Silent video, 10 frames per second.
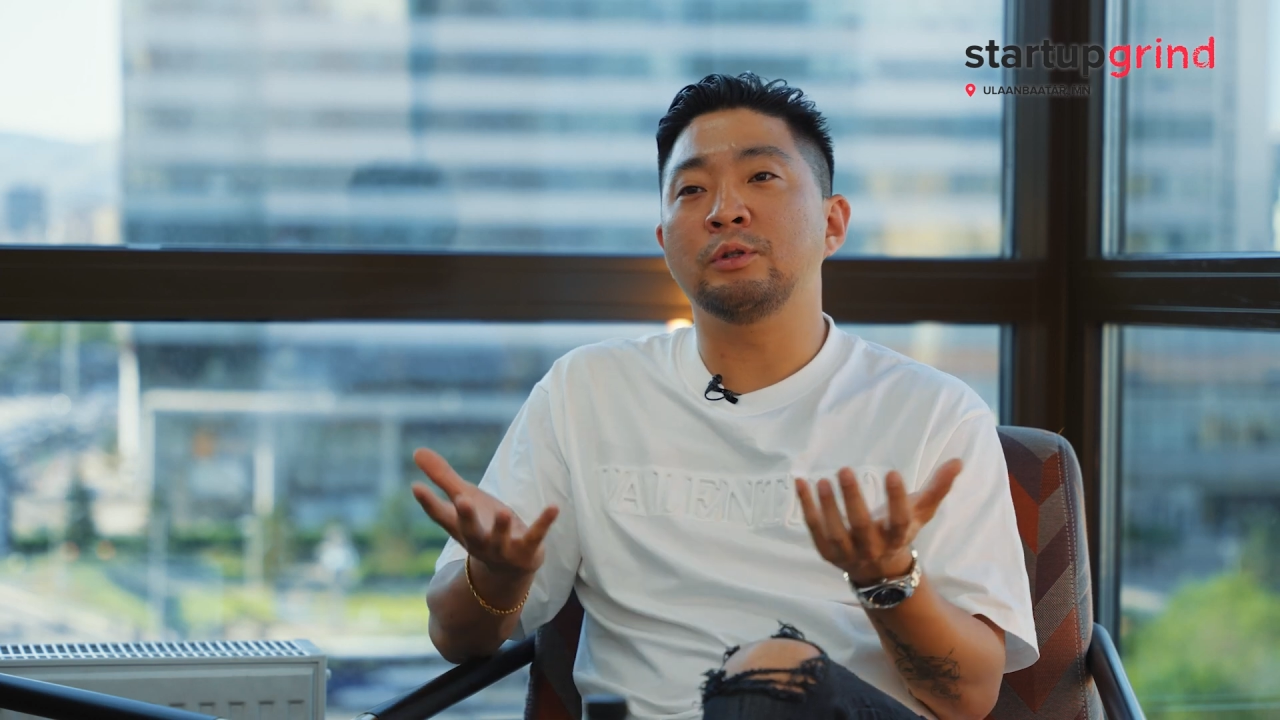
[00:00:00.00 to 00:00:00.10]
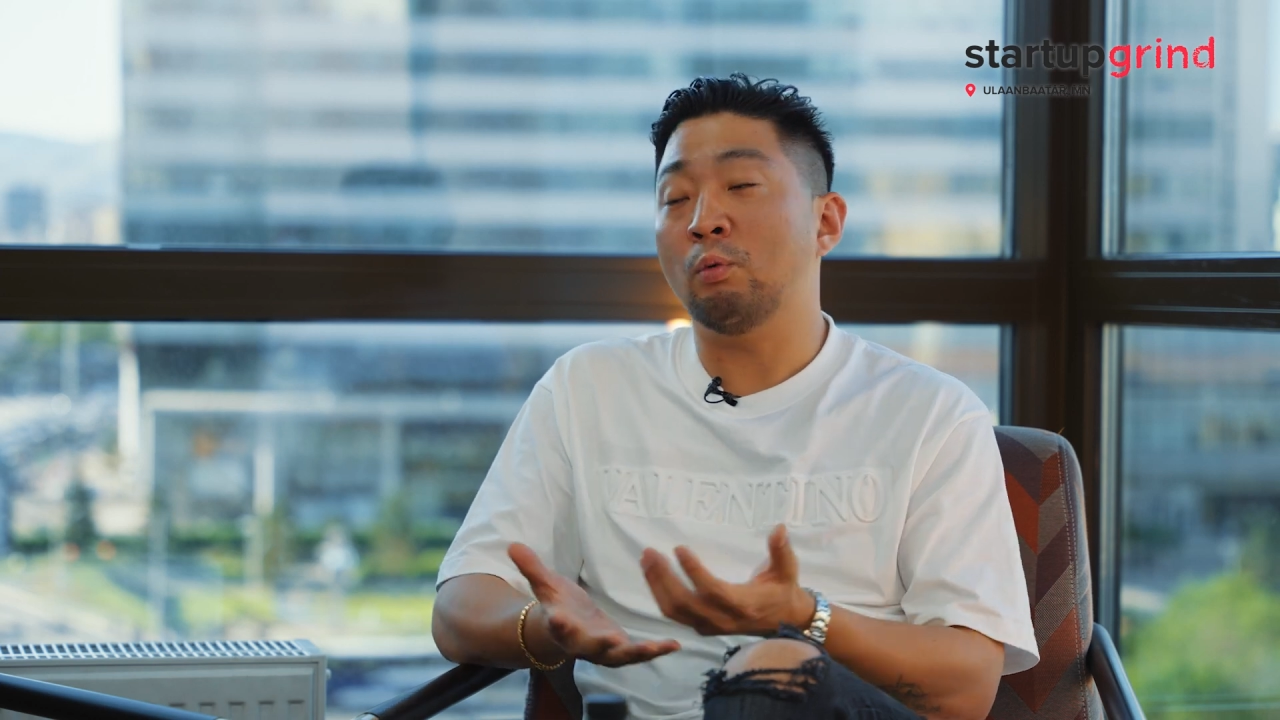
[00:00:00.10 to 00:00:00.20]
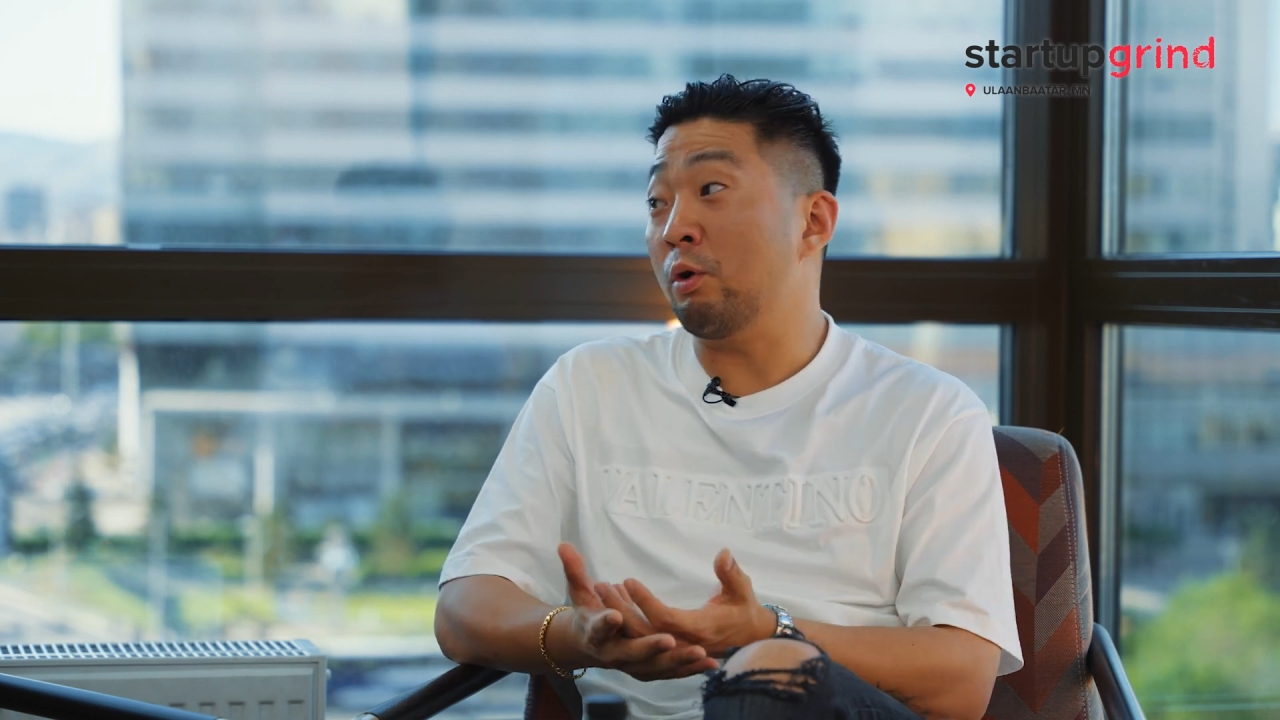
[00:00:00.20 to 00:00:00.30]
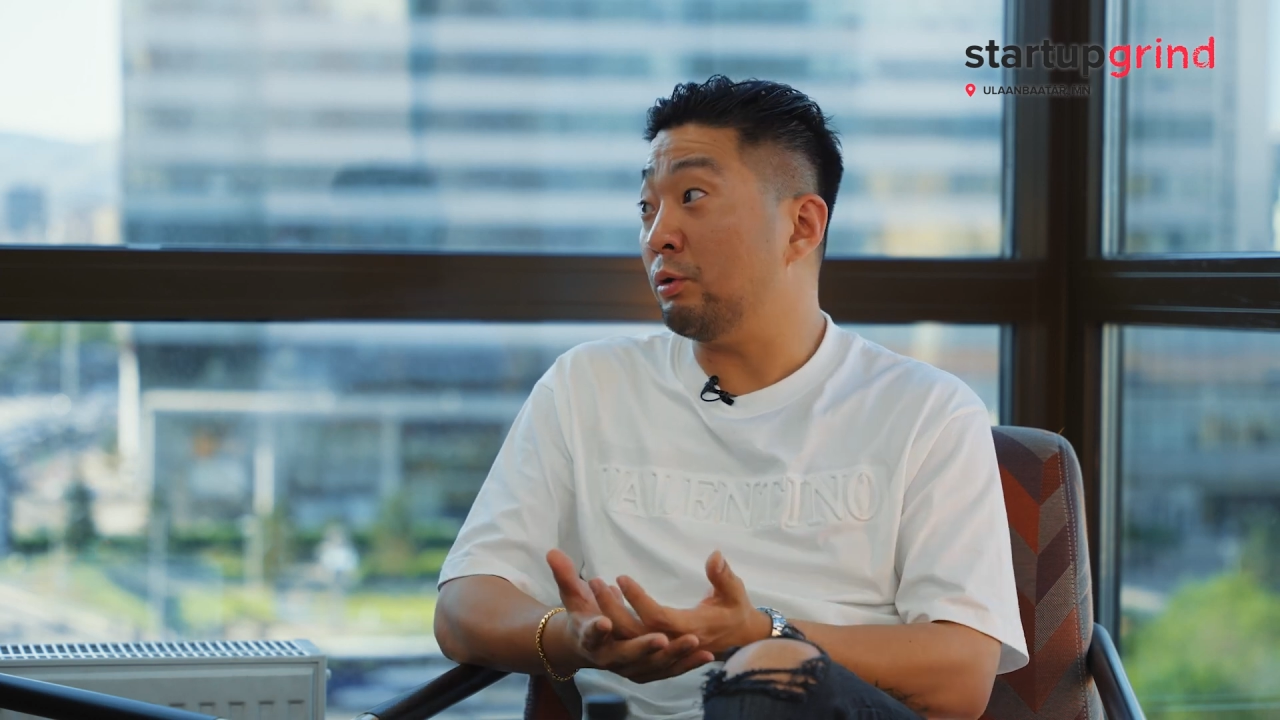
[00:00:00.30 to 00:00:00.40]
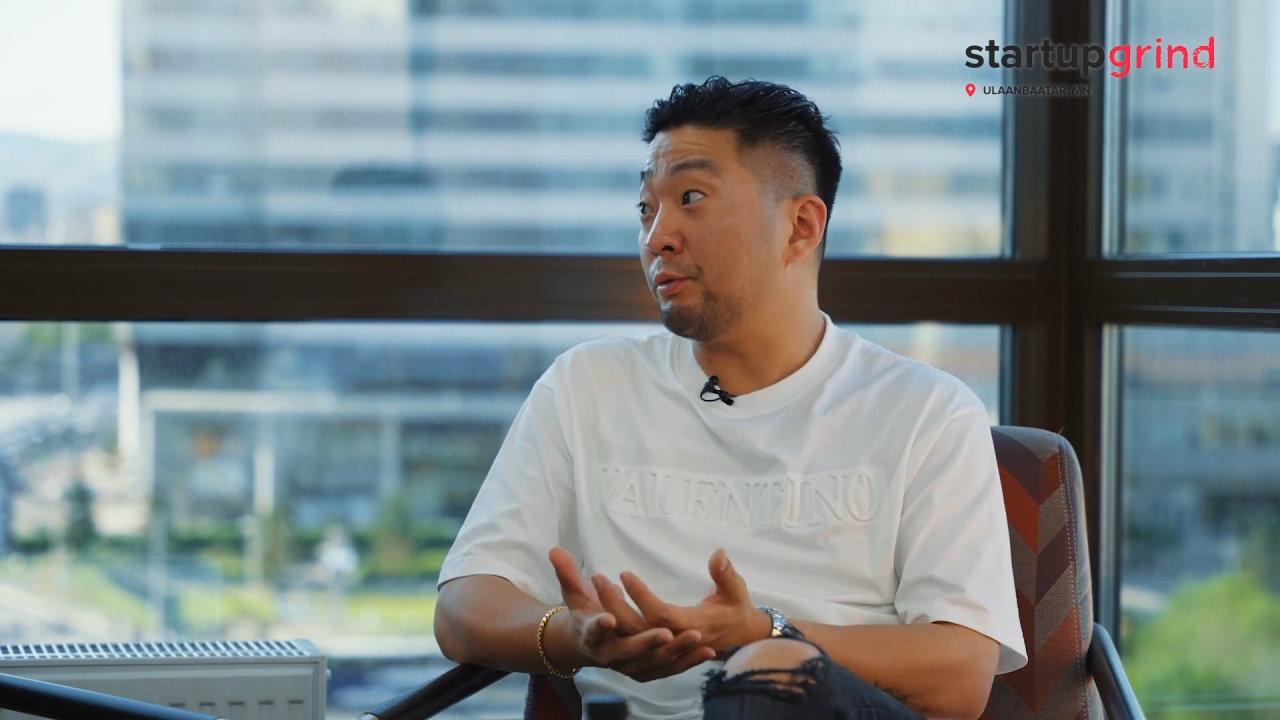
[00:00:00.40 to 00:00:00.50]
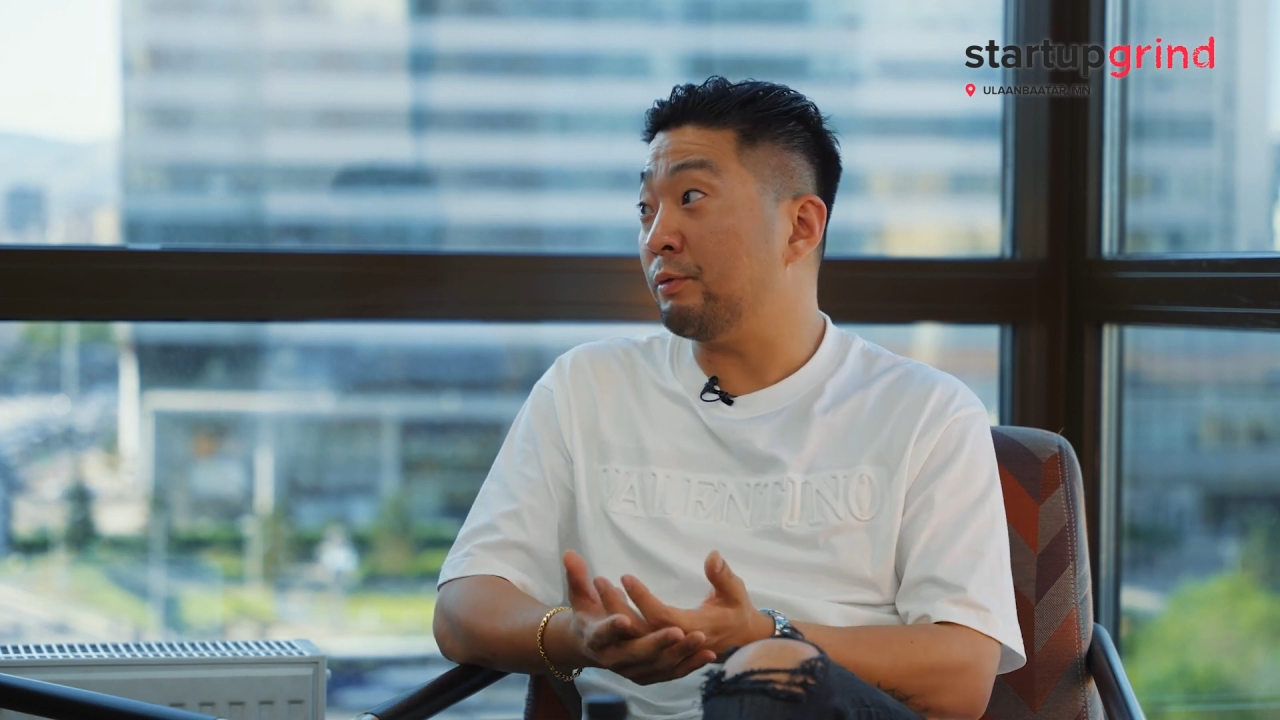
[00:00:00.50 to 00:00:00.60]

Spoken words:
the world,